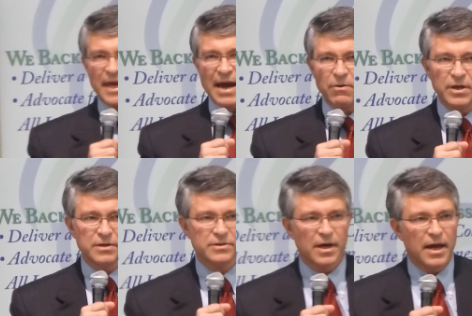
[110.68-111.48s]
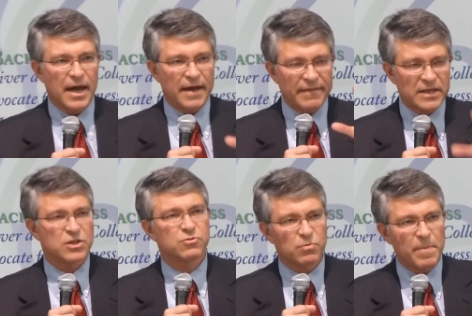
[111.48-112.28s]
to the counties, and
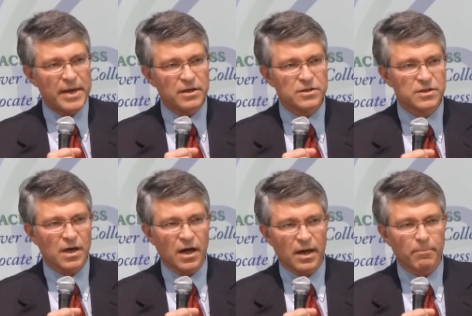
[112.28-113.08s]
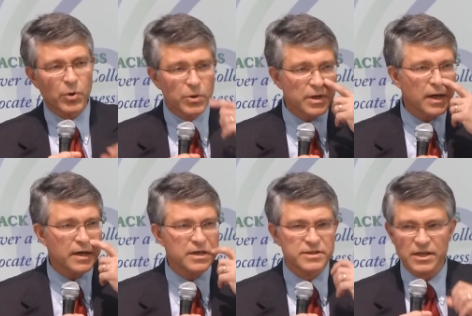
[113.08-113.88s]
that's a tremendous uh, burden
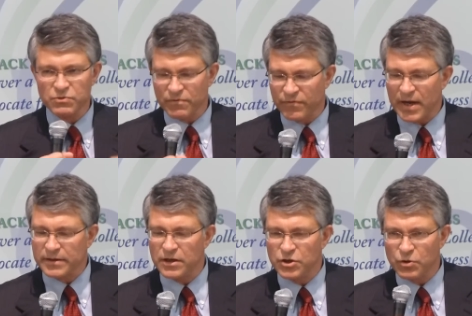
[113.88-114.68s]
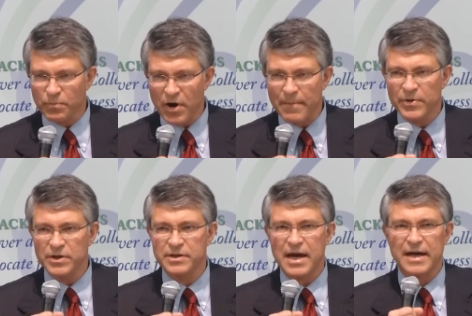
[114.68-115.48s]
on us that's reflected in your
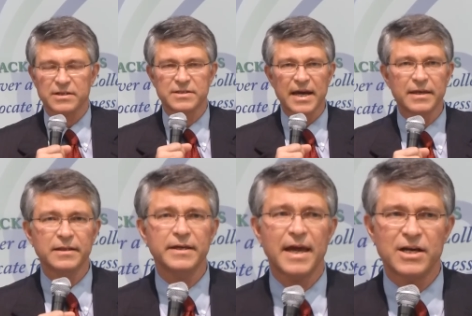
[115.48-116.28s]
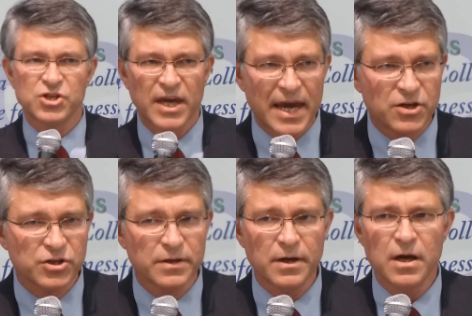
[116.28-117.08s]
property tax. Secondly,
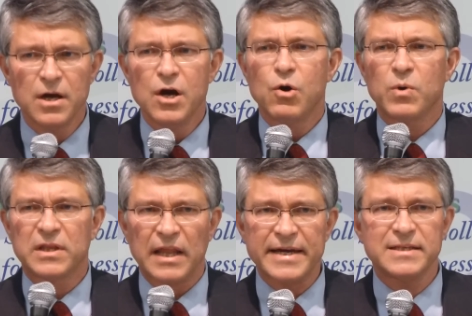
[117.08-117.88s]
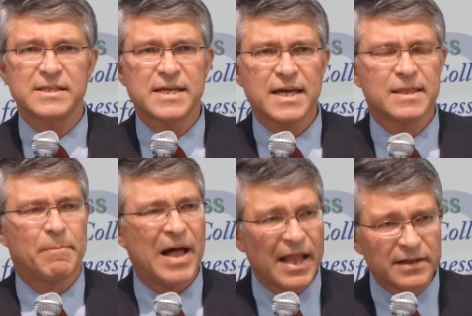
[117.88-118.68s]
education. We'd like to take
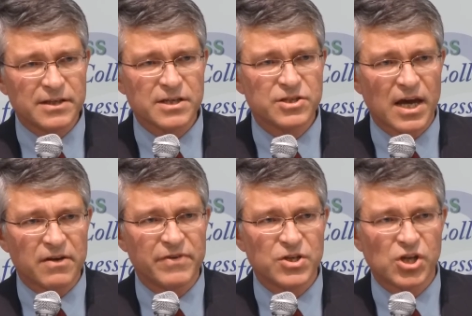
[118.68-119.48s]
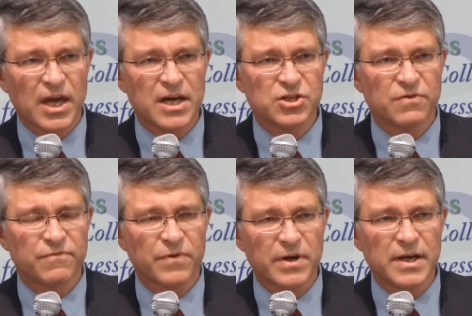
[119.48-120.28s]
the politics out of
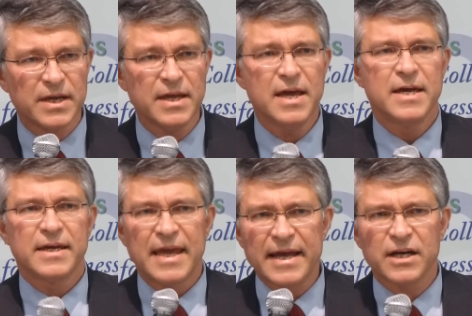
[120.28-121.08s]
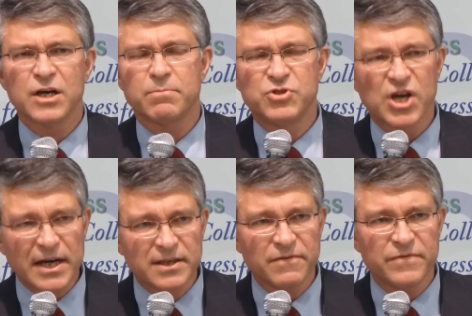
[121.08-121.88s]
education funding, get an
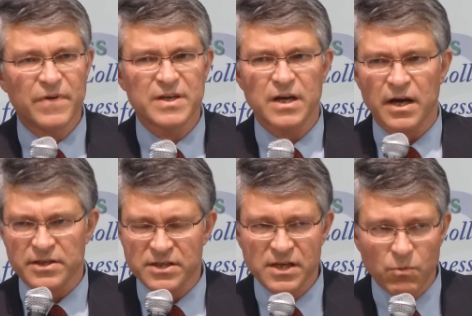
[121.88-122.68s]
objective uh,